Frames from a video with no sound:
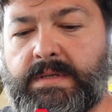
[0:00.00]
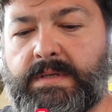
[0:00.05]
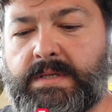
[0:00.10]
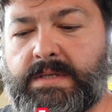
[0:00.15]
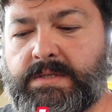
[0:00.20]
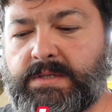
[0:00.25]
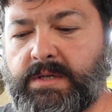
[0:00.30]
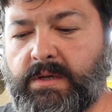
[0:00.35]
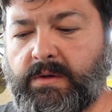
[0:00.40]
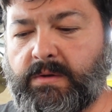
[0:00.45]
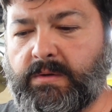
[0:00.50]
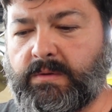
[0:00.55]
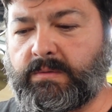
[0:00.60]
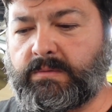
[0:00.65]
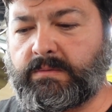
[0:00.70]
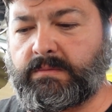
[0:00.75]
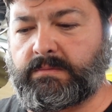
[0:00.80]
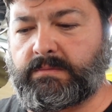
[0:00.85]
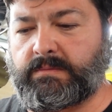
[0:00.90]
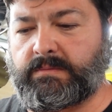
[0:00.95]

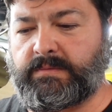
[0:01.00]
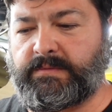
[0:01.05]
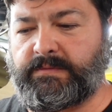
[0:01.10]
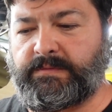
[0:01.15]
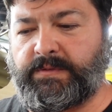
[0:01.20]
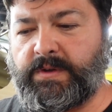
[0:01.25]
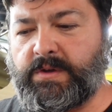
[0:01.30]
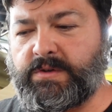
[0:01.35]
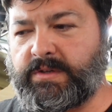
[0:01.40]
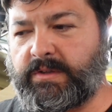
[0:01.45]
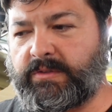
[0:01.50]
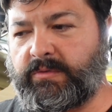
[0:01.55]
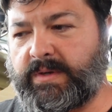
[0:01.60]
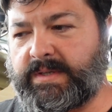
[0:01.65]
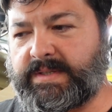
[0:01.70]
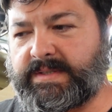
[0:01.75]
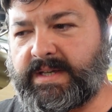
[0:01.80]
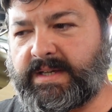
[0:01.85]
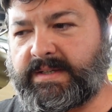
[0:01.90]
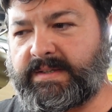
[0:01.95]
So Fusion
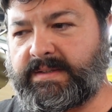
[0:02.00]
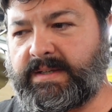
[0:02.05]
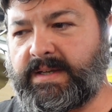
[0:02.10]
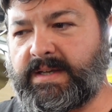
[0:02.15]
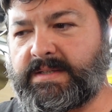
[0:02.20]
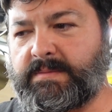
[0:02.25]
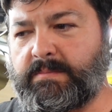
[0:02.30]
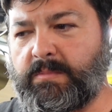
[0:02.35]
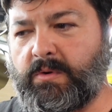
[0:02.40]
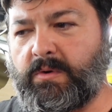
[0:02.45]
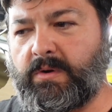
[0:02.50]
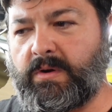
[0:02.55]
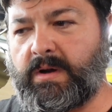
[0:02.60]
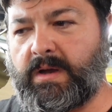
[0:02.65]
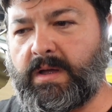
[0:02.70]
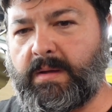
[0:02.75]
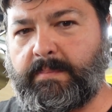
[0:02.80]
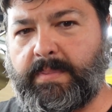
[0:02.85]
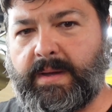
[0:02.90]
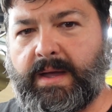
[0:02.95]
360 is more
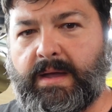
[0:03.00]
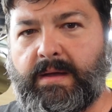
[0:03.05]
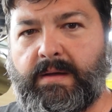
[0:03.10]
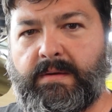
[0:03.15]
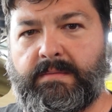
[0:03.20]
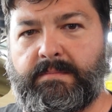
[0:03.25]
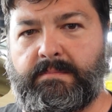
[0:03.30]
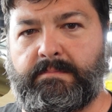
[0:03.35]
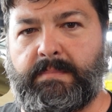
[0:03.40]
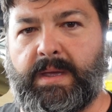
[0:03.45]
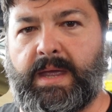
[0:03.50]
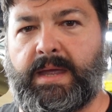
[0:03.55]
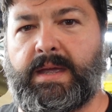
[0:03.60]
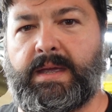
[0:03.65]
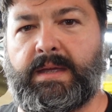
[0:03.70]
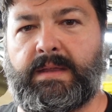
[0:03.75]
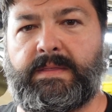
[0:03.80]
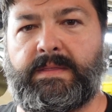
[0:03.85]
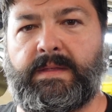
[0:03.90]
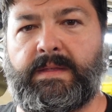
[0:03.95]
about
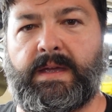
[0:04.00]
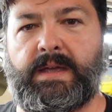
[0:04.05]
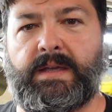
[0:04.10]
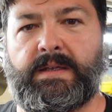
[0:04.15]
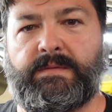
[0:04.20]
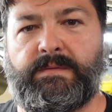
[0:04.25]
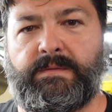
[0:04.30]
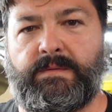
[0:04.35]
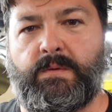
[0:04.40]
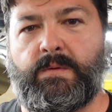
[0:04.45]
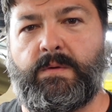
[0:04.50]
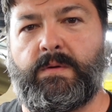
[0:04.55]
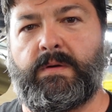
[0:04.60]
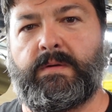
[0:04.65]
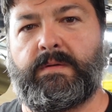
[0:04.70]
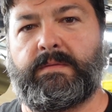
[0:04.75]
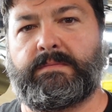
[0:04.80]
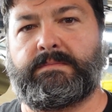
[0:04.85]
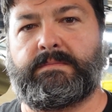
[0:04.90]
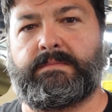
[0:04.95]
making things
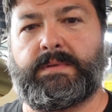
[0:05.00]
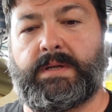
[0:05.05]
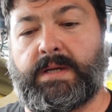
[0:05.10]
for,